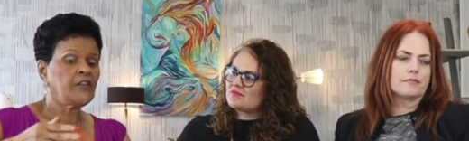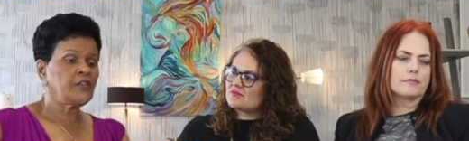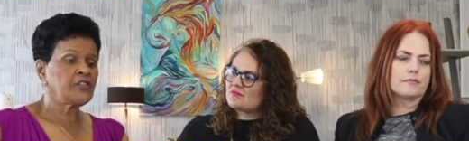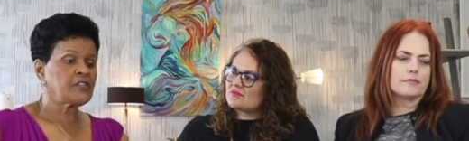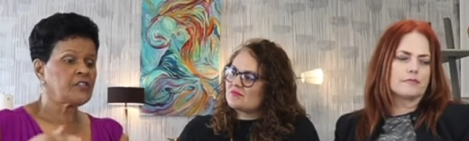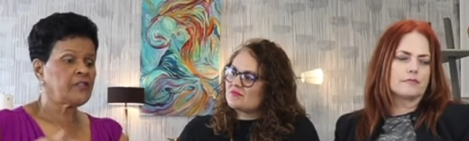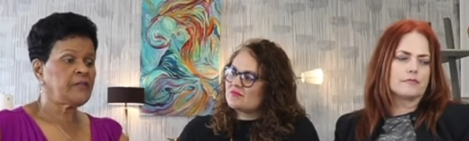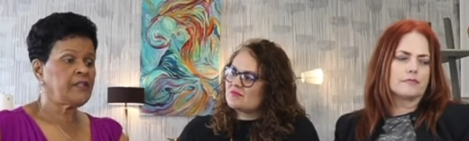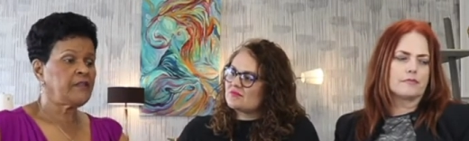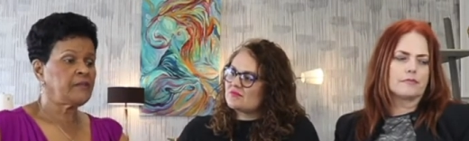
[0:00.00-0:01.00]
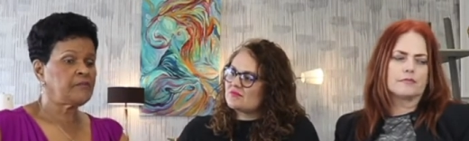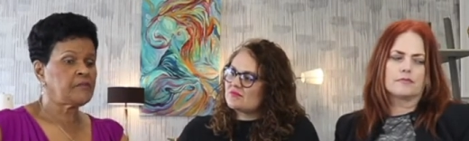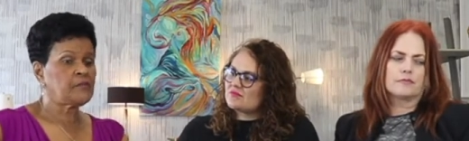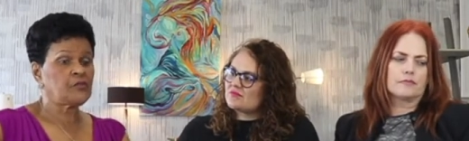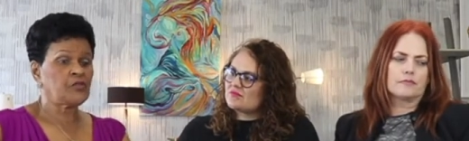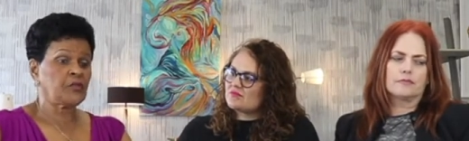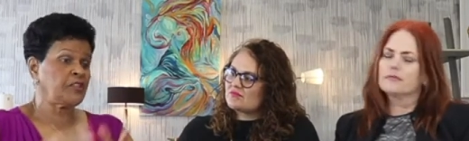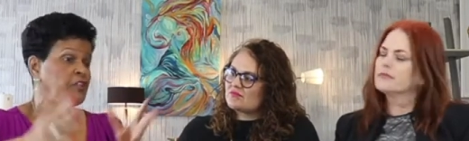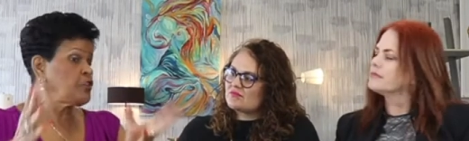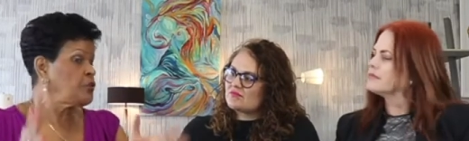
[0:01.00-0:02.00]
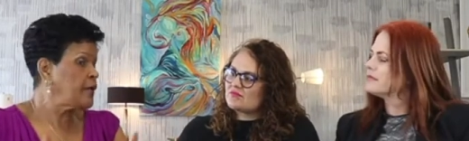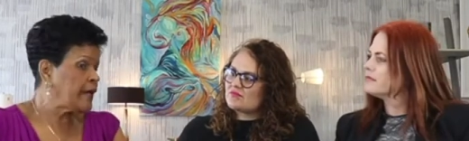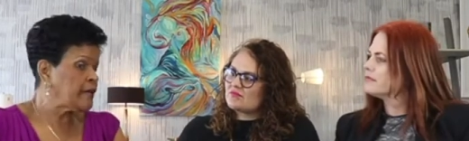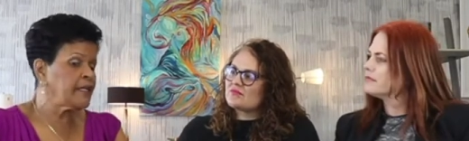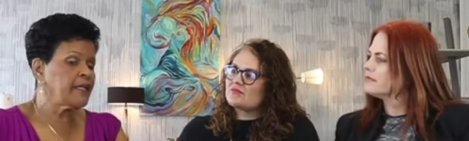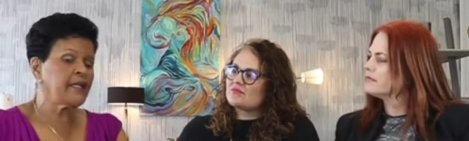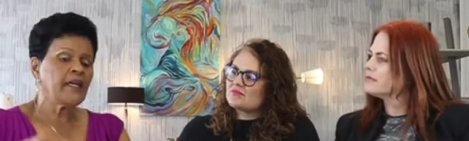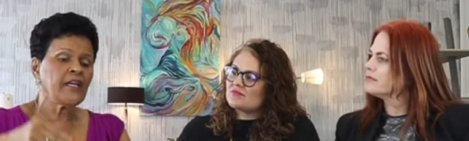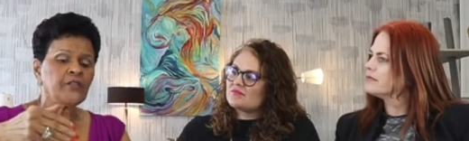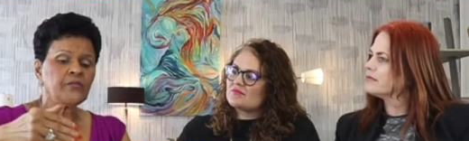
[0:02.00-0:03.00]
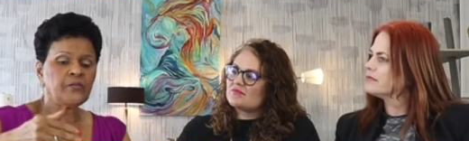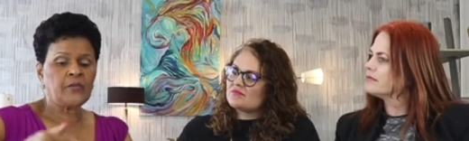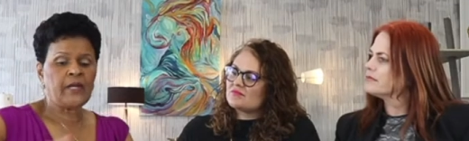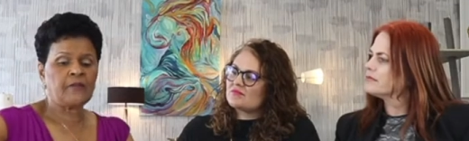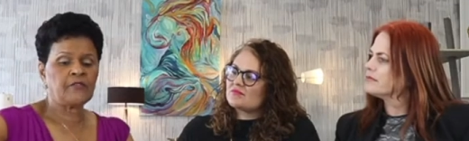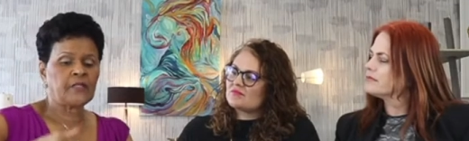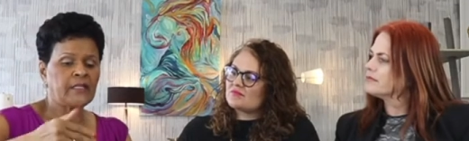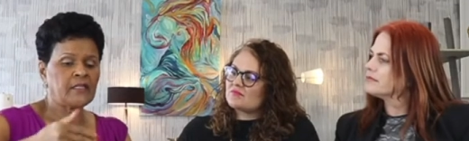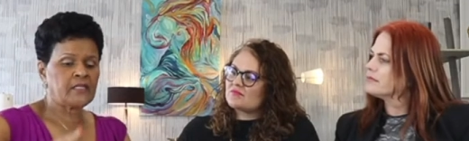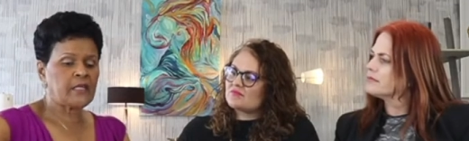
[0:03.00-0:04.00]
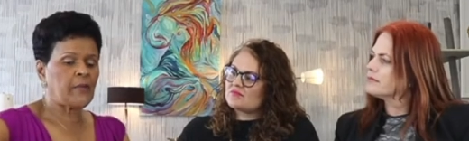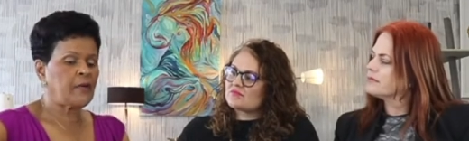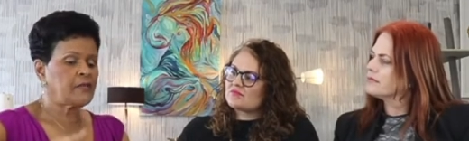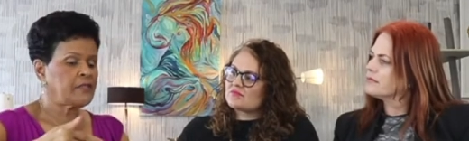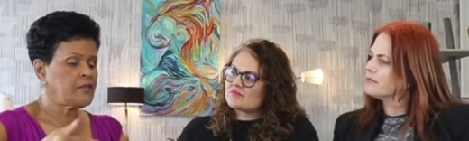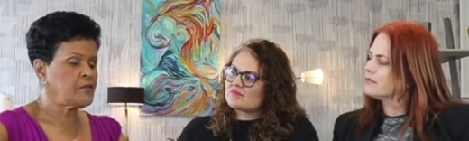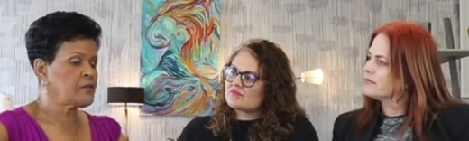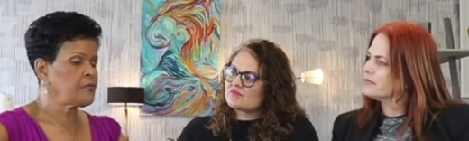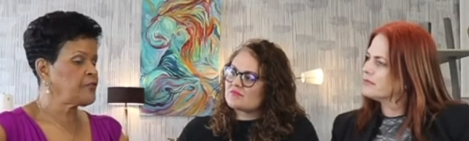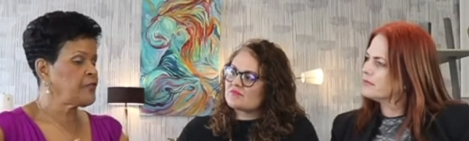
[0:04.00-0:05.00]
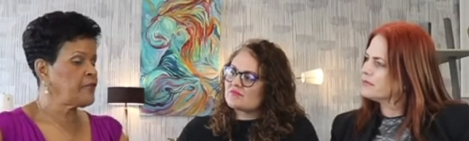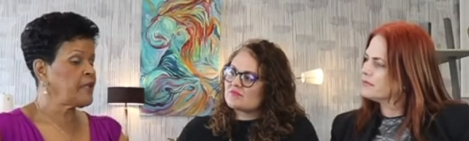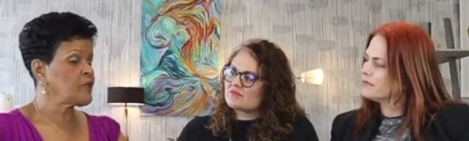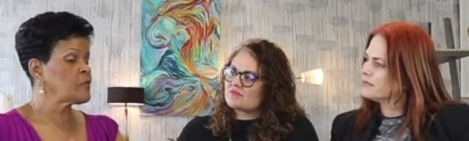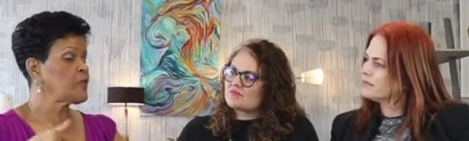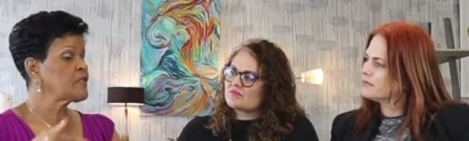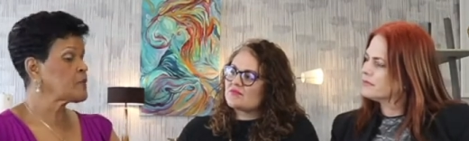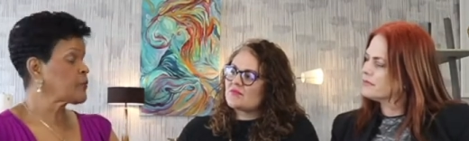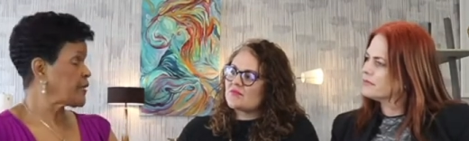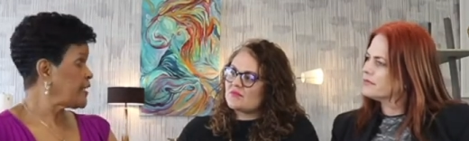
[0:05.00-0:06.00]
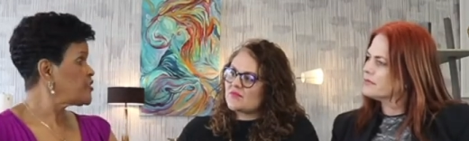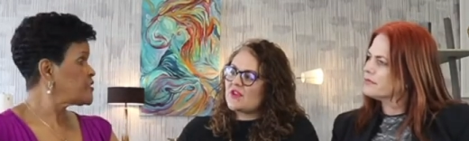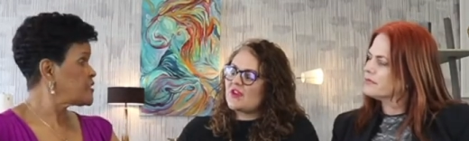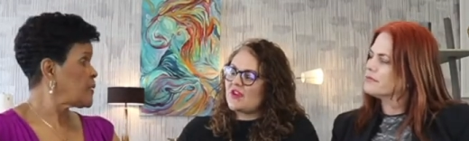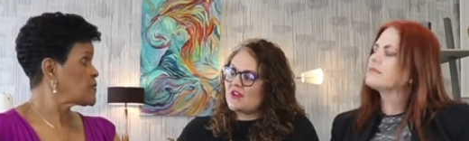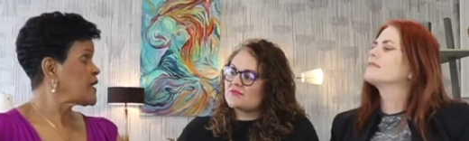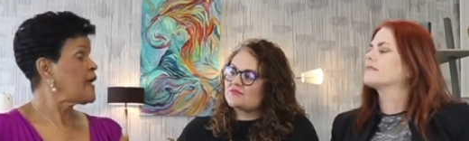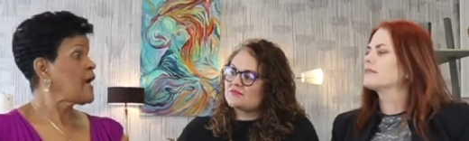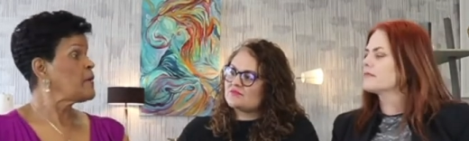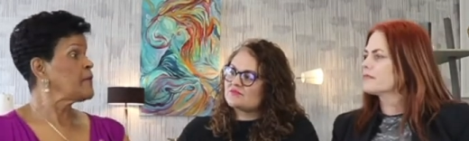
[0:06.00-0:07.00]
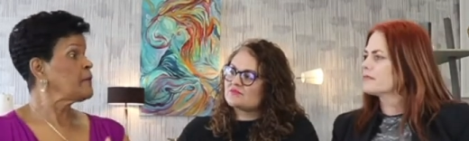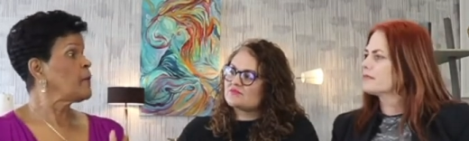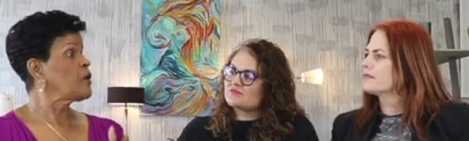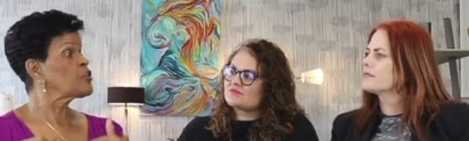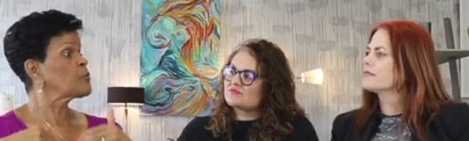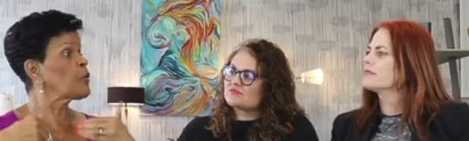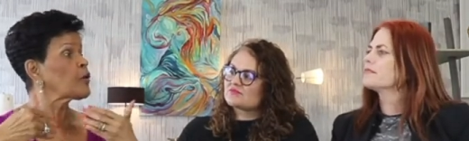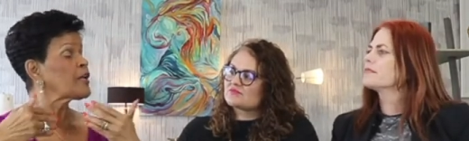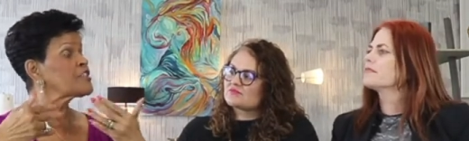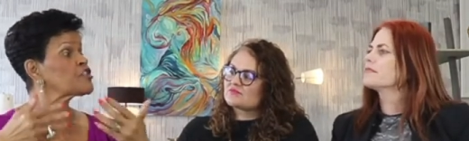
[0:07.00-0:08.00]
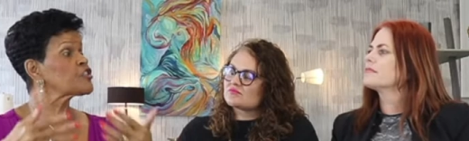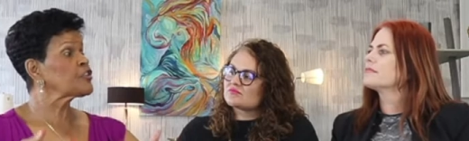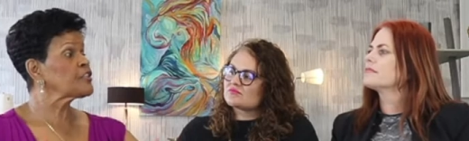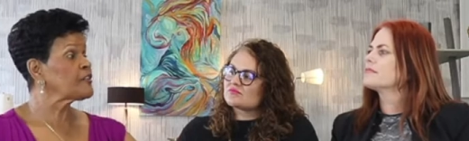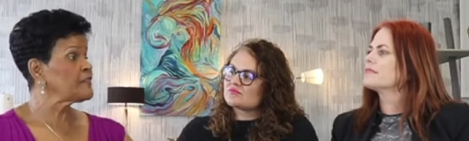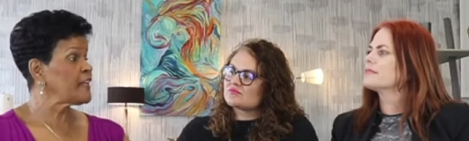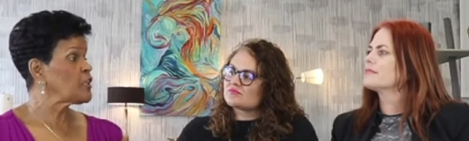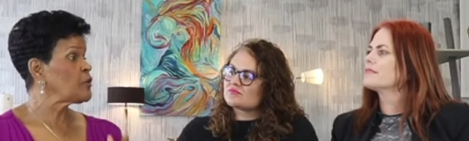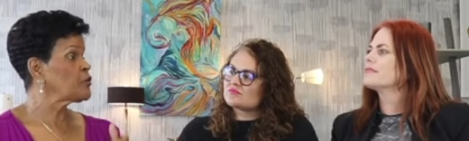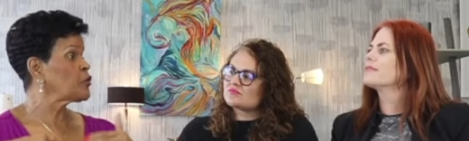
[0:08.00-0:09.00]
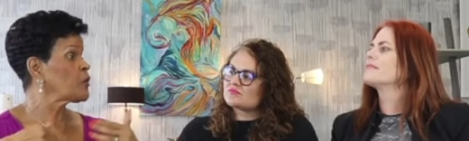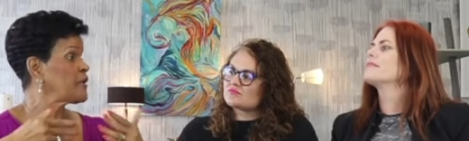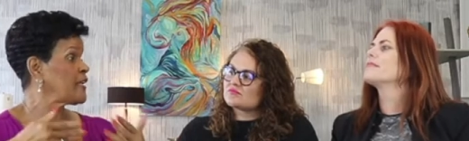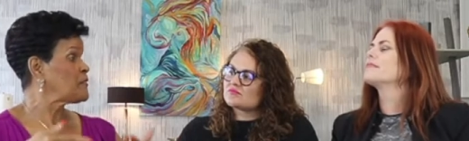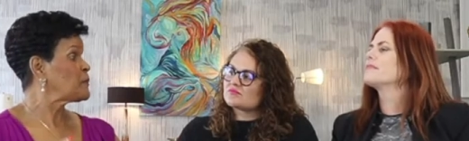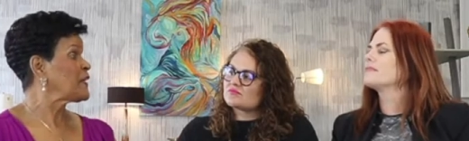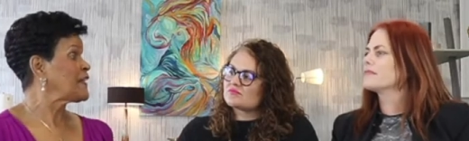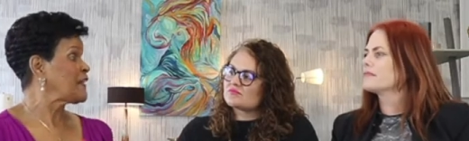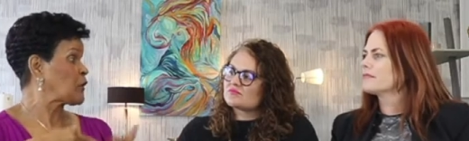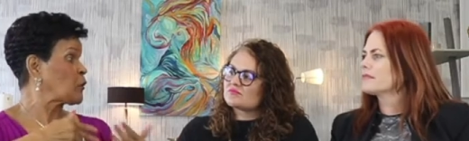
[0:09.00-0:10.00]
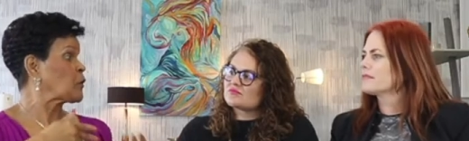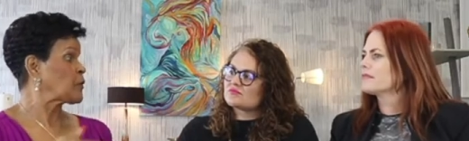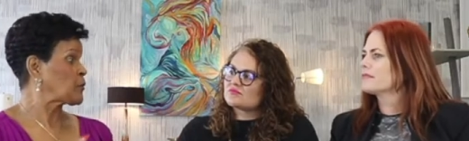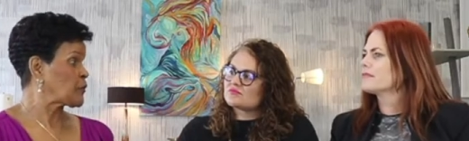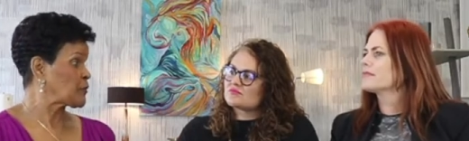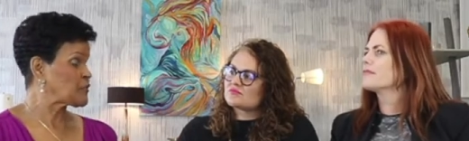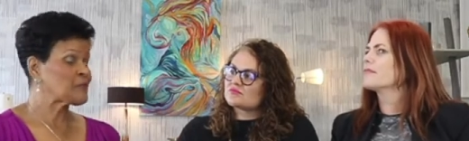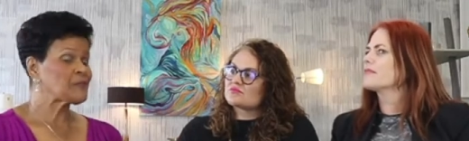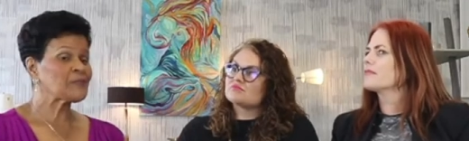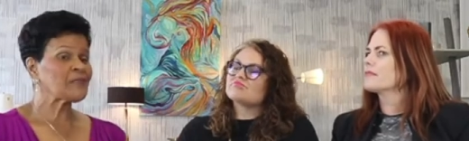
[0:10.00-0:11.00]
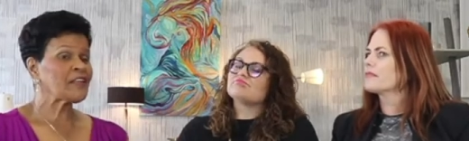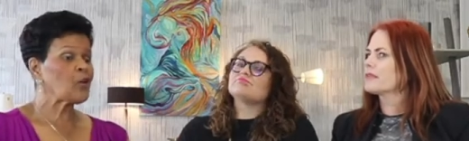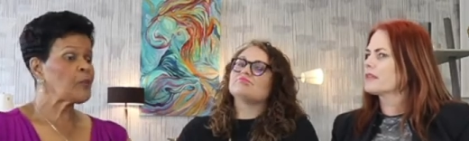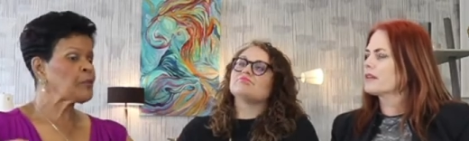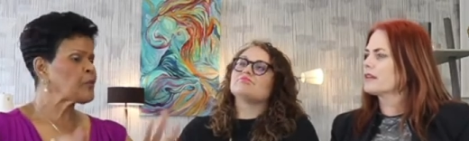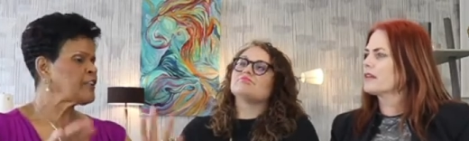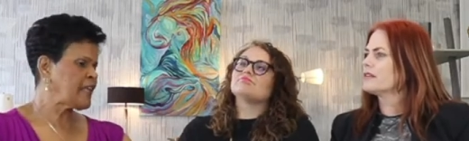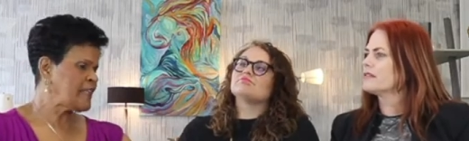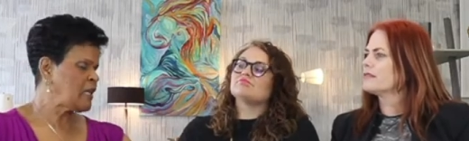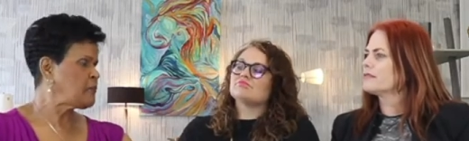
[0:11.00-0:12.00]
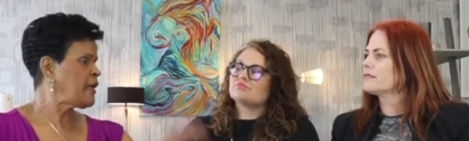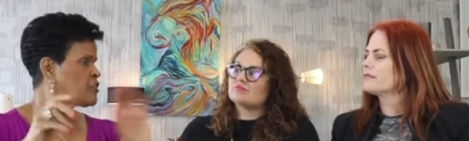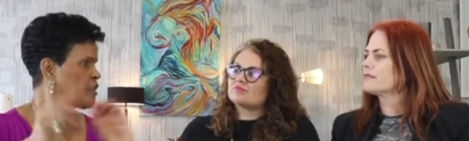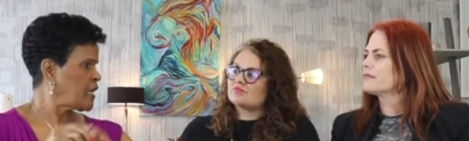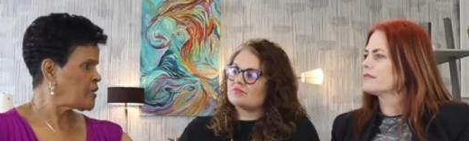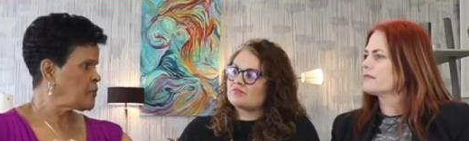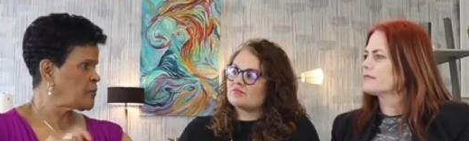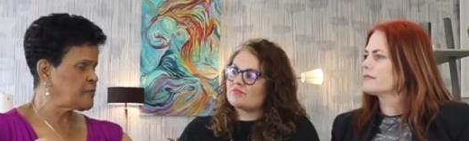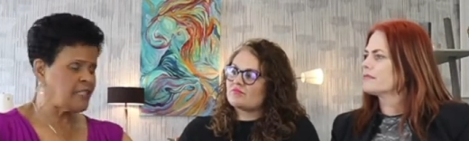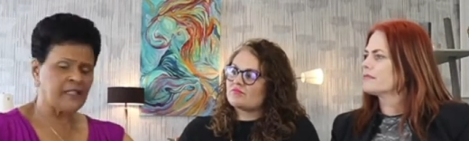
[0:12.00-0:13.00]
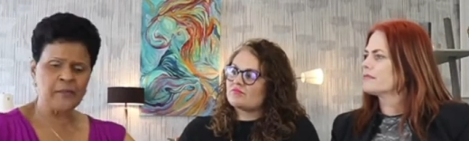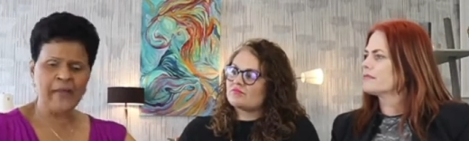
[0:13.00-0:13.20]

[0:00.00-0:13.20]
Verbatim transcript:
Speaker 1: you're just going to be sort of in a new area, you have to kind of step out and do some free things, build some relationships, yeah. and be much more assertive than you would normally have been in the corporate world. Mm. The corporate world, you get that paycheck in the